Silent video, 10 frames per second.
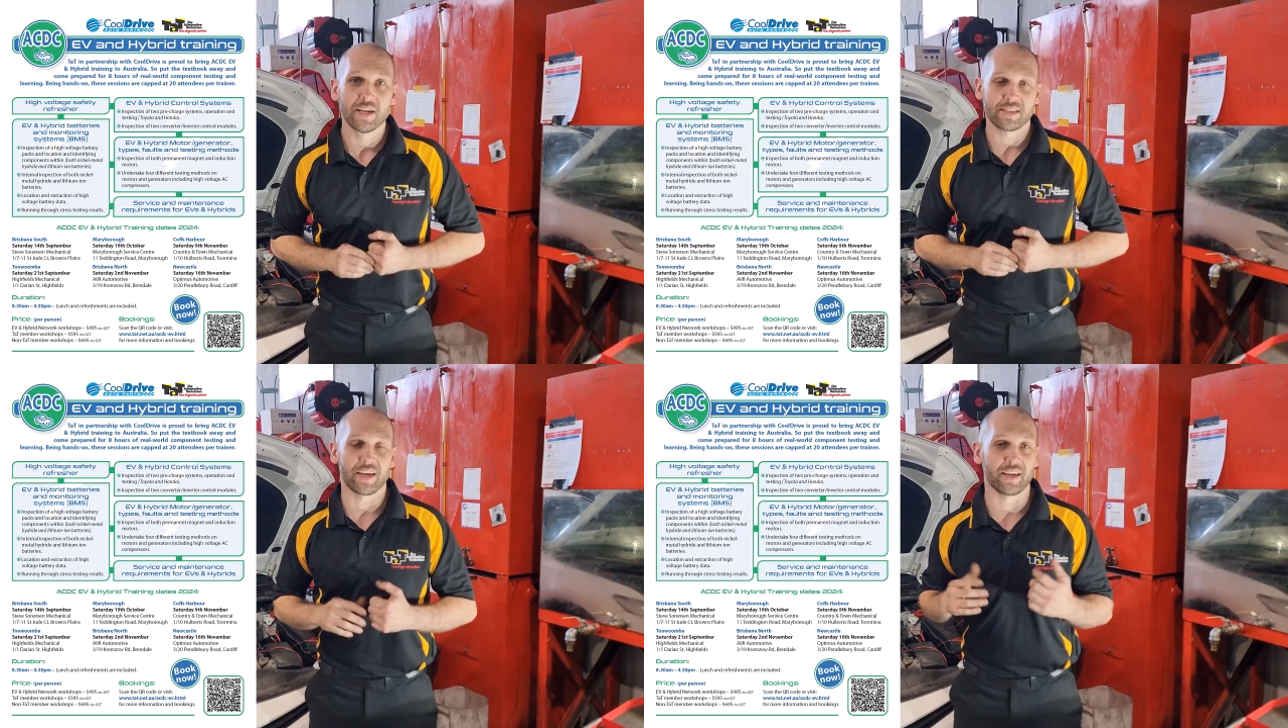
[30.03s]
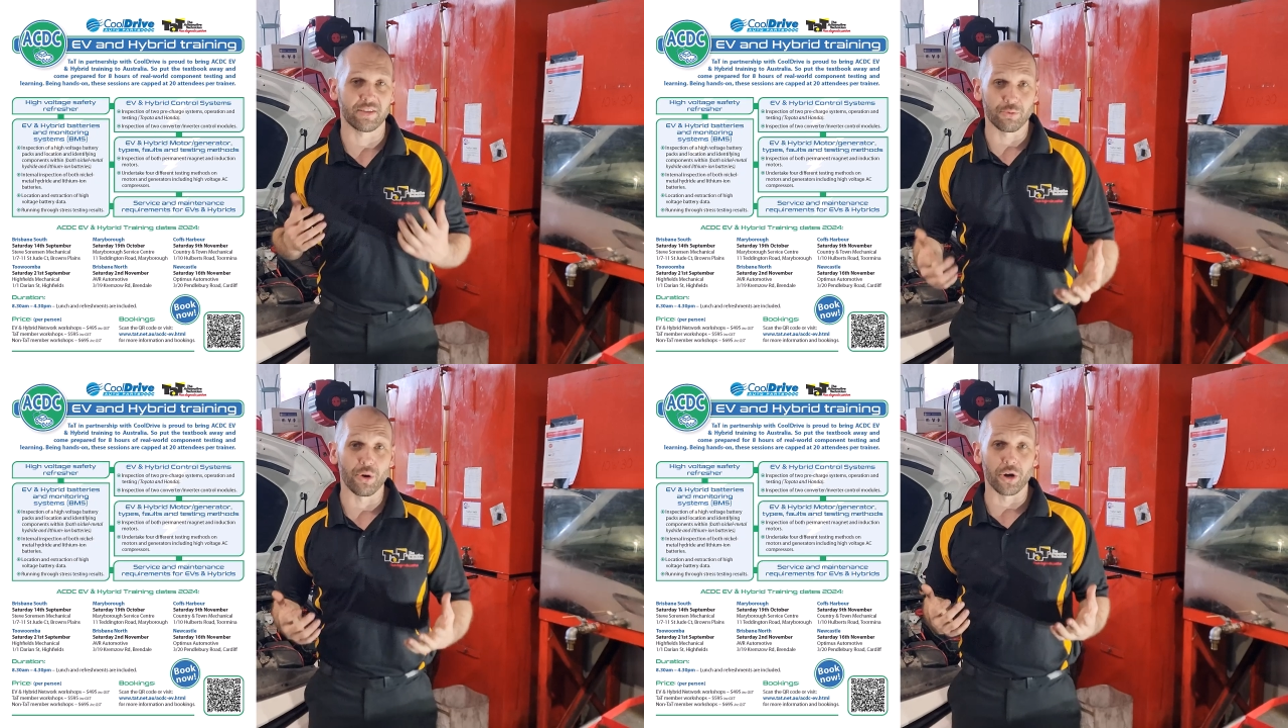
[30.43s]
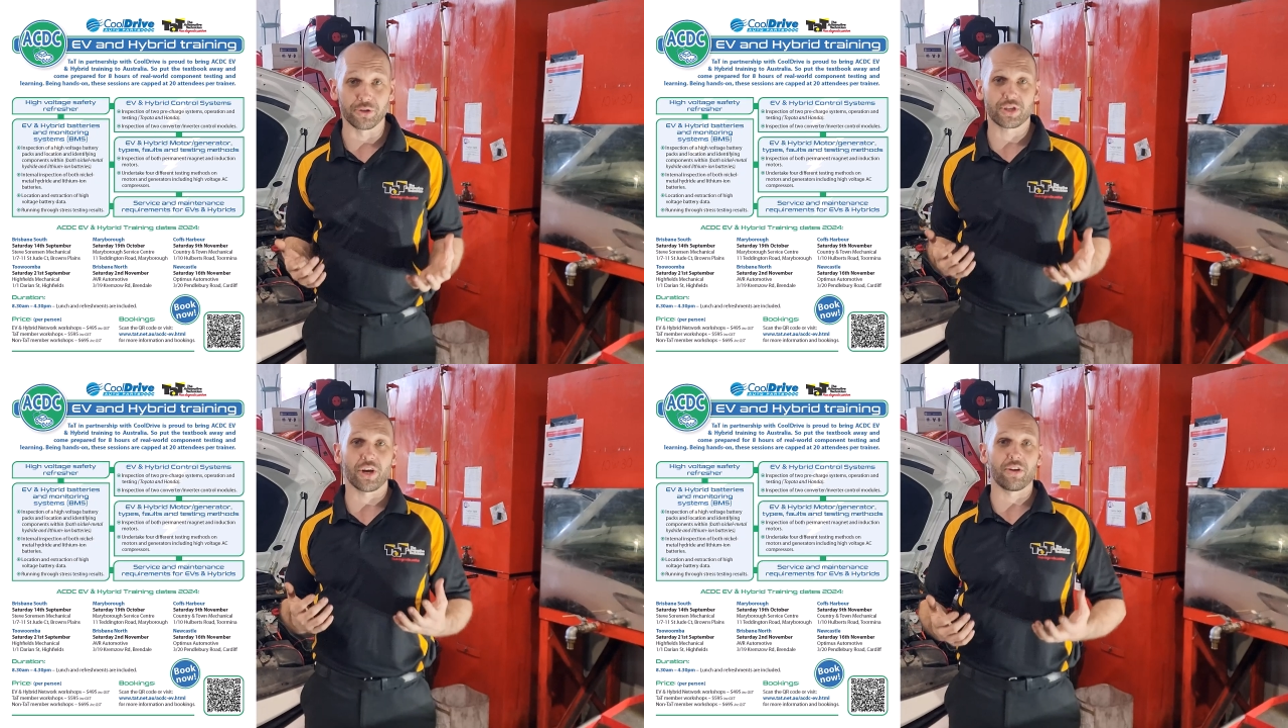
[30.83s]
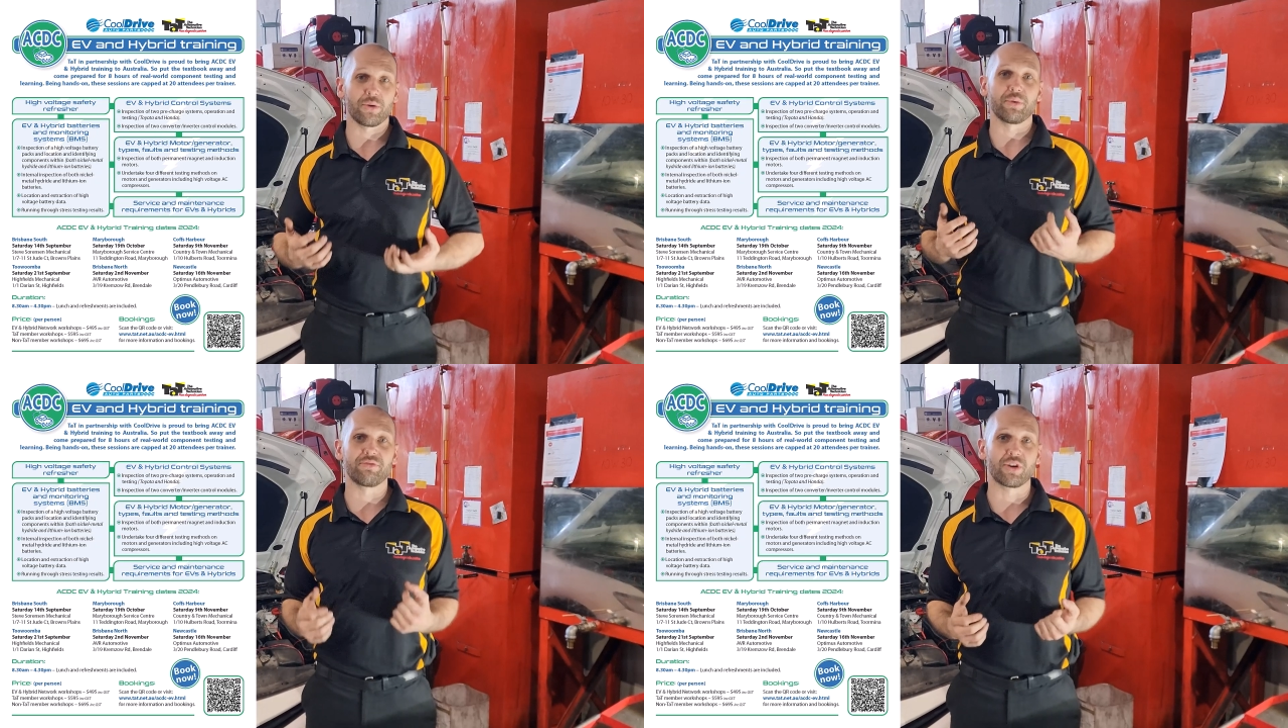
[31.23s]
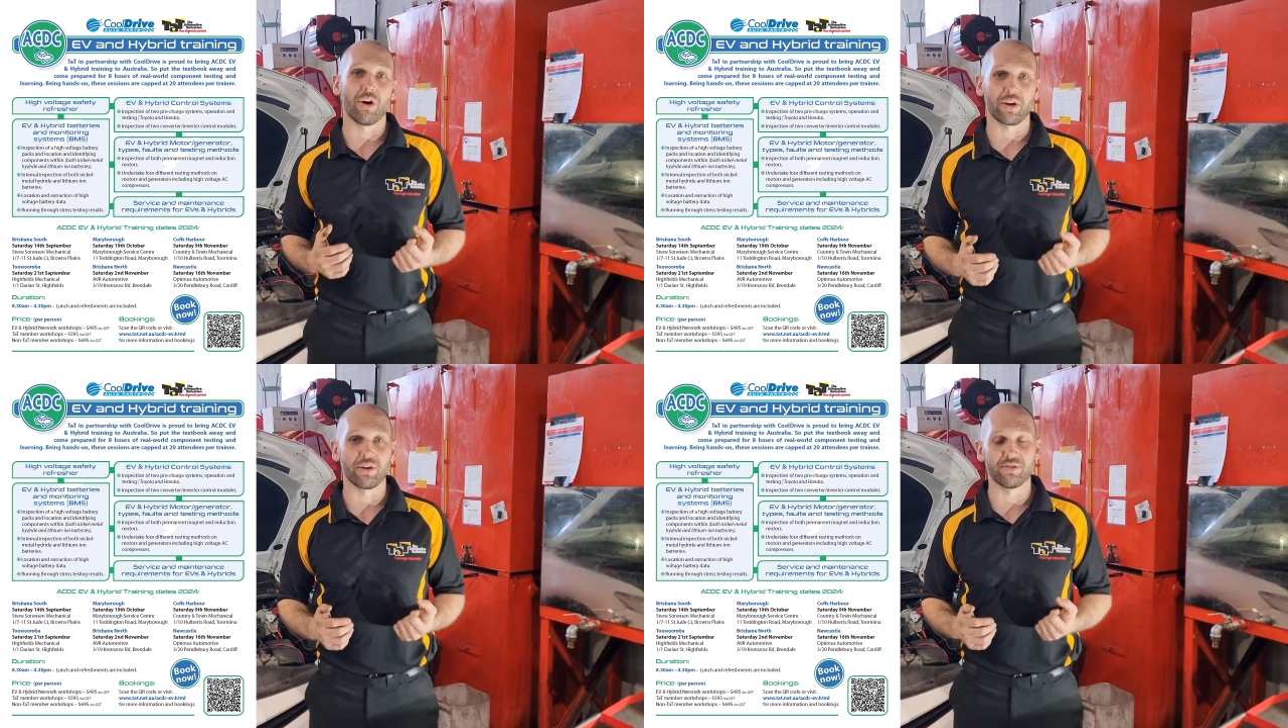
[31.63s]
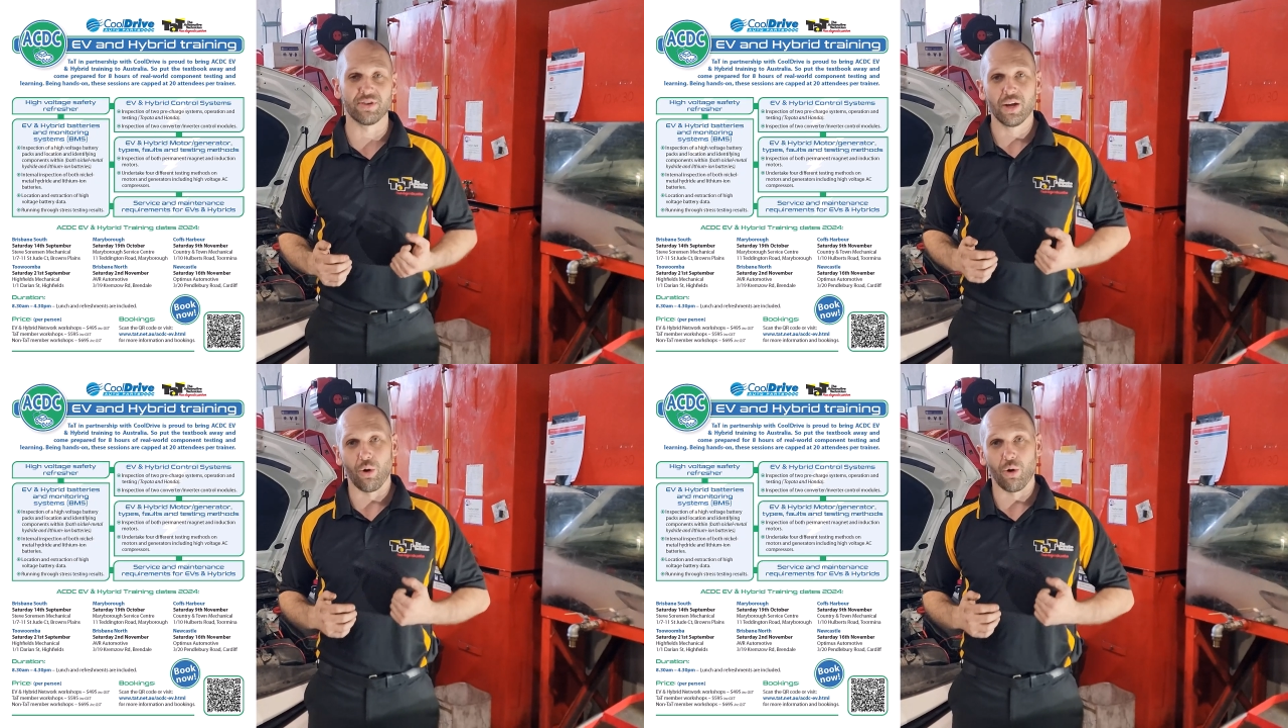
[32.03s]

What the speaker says: taking the road show that we've got of